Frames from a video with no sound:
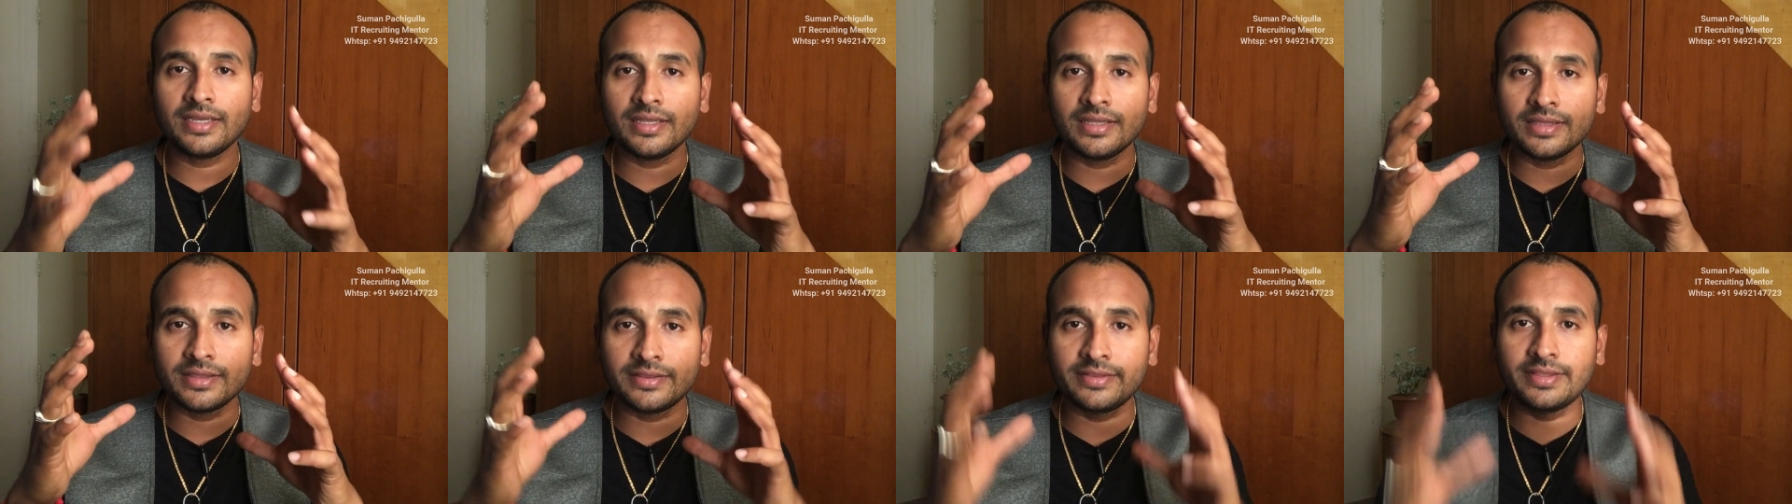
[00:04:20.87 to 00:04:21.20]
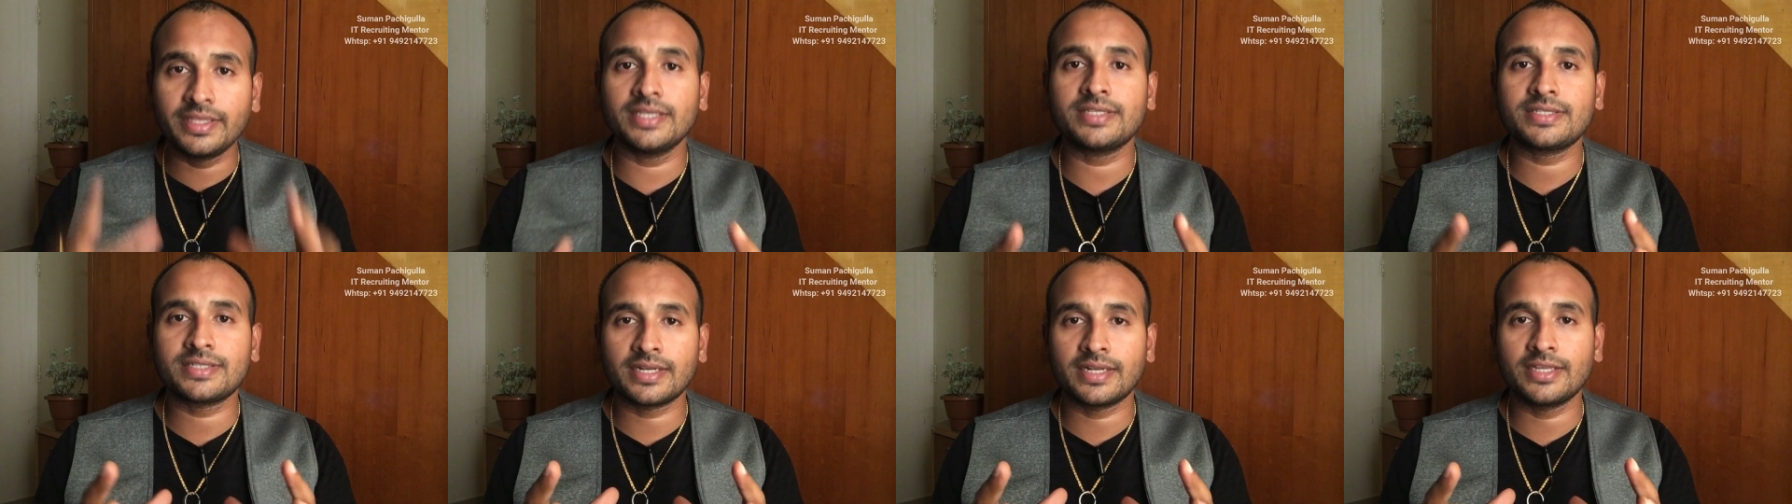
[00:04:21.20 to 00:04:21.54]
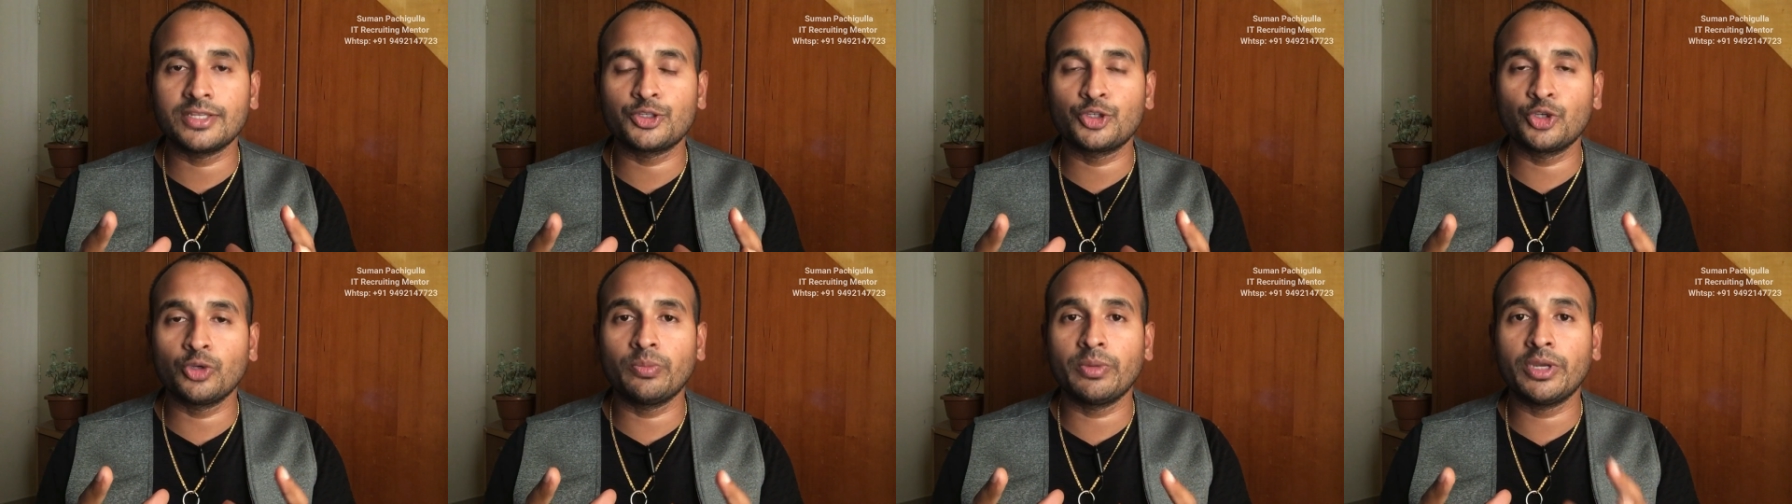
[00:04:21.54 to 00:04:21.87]
this
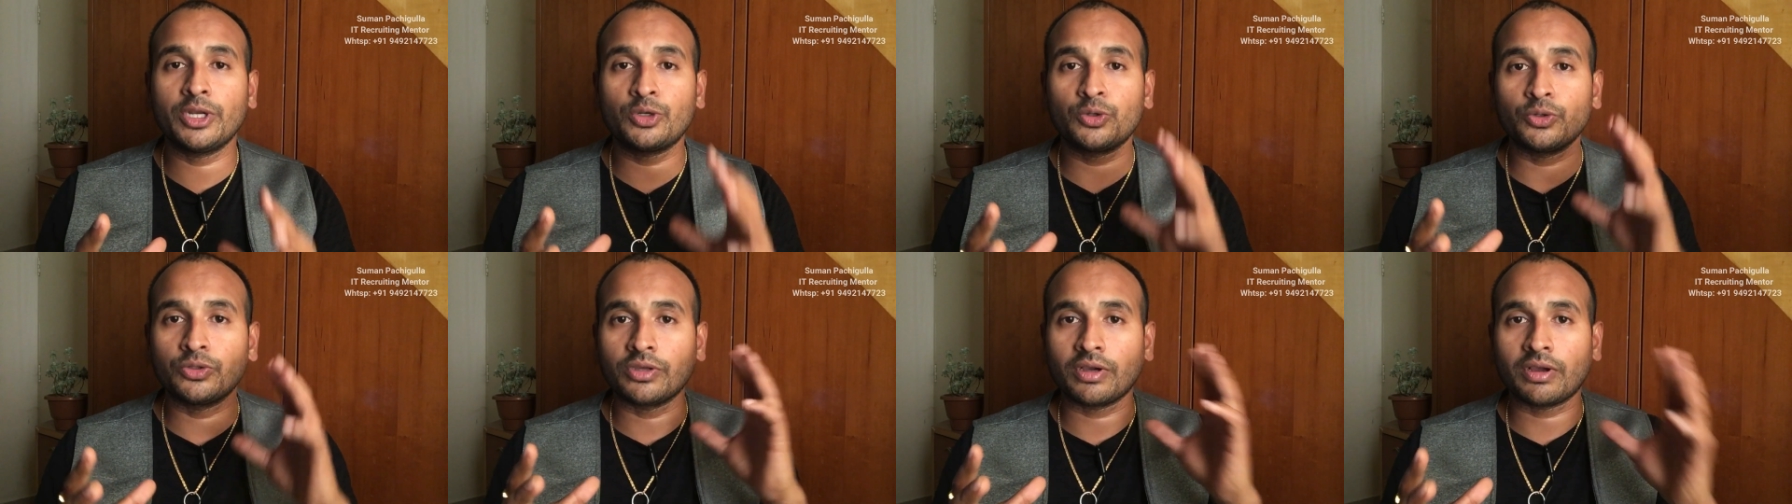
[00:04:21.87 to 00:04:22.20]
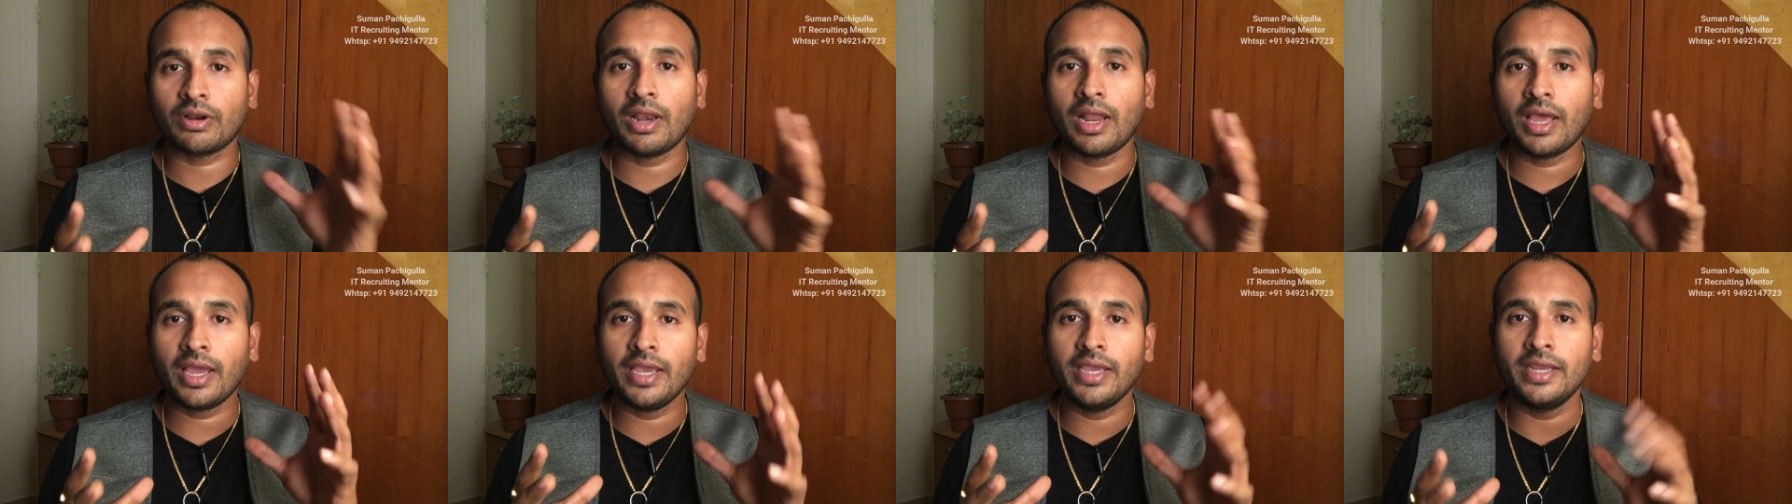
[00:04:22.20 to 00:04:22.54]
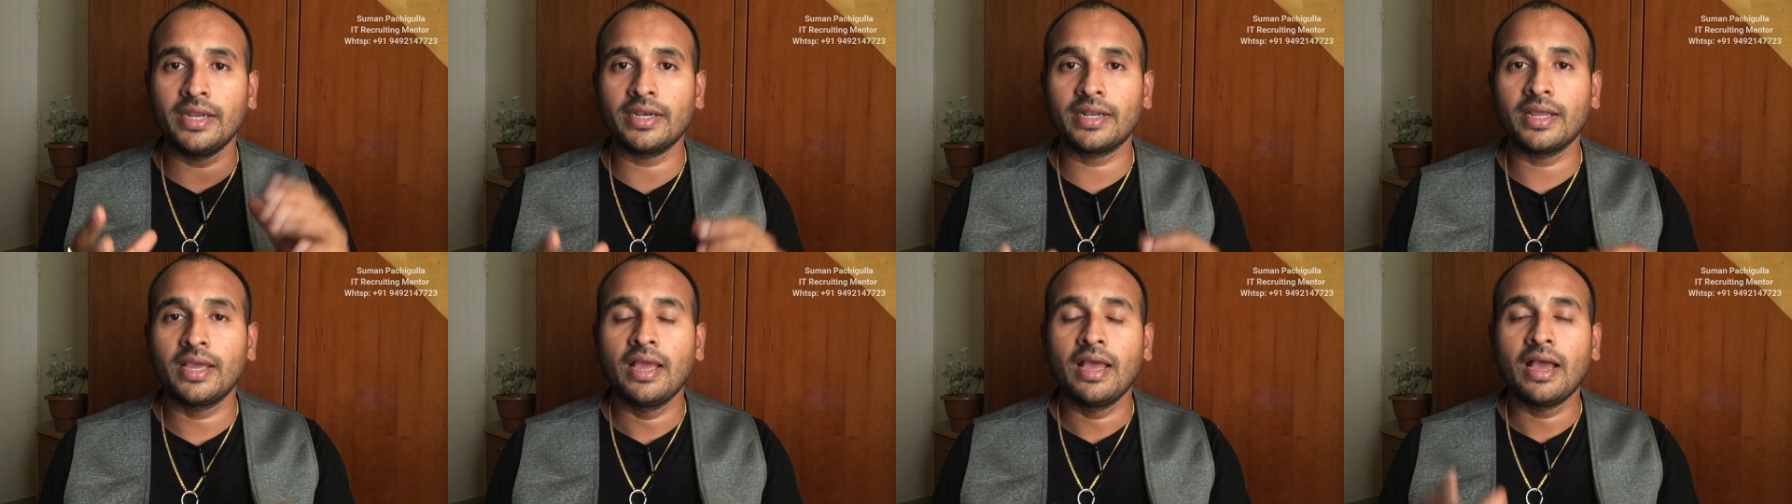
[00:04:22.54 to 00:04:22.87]
resume to the
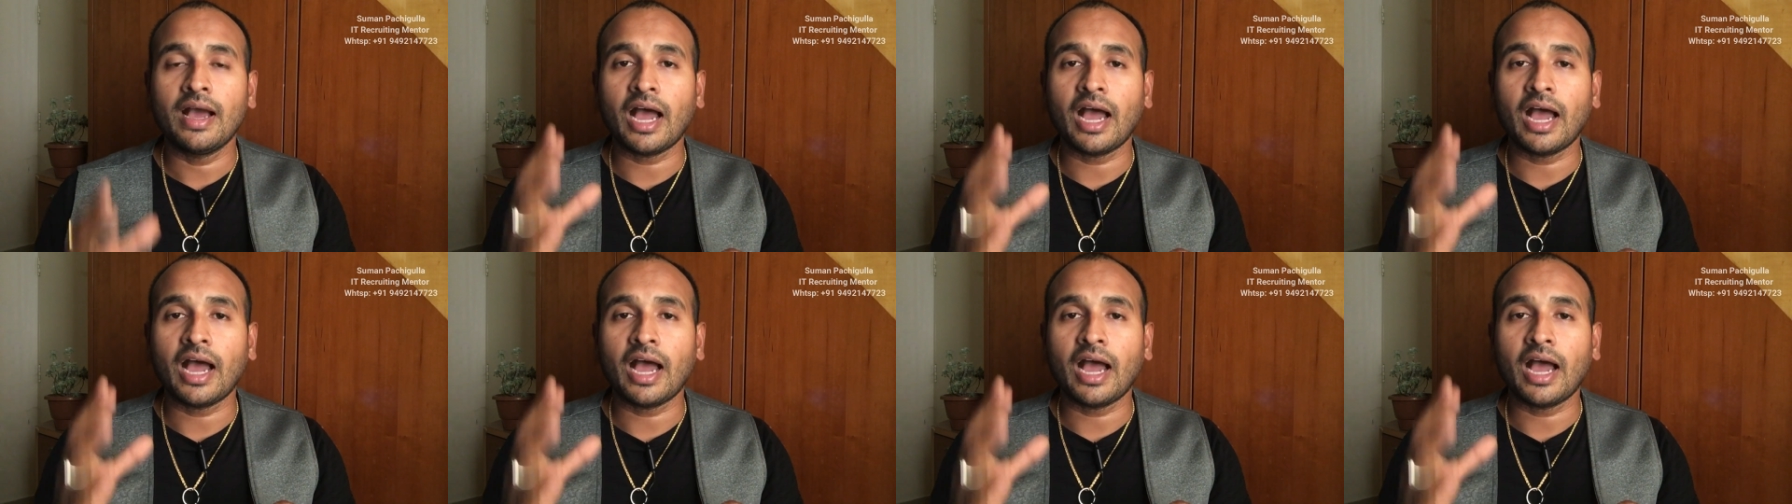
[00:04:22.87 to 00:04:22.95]
client,